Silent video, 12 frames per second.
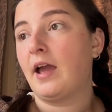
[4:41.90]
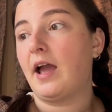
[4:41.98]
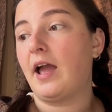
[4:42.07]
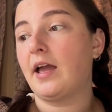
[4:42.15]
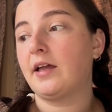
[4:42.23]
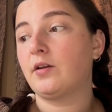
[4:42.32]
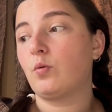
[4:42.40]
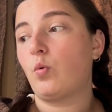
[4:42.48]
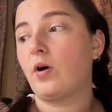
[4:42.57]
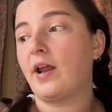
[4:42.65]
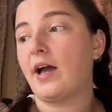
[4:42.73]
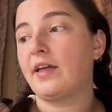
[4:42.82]
And
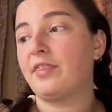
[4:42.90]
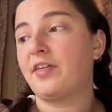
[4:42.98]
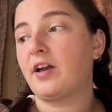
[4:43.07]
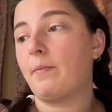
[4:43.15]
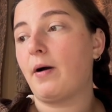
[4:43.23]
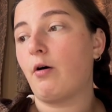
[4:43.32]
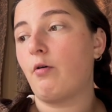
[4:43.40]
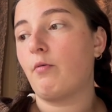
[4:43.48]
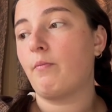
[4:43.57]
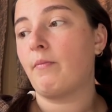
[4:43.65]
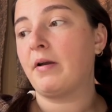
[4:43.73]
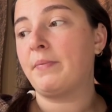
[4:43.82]
when I think about
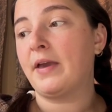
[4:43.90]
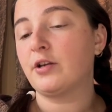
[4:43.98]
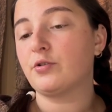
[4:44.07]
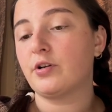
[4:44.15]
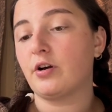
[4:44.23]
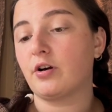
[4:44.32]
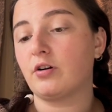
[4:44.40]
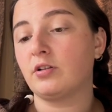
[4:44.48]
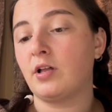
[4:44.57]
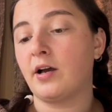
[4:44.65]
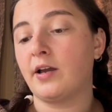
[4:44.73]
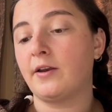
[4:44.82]
my patriarchal
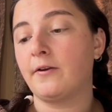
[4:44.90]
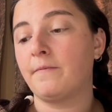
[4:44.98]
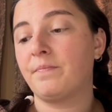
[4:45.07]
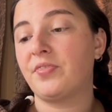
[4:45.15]
line,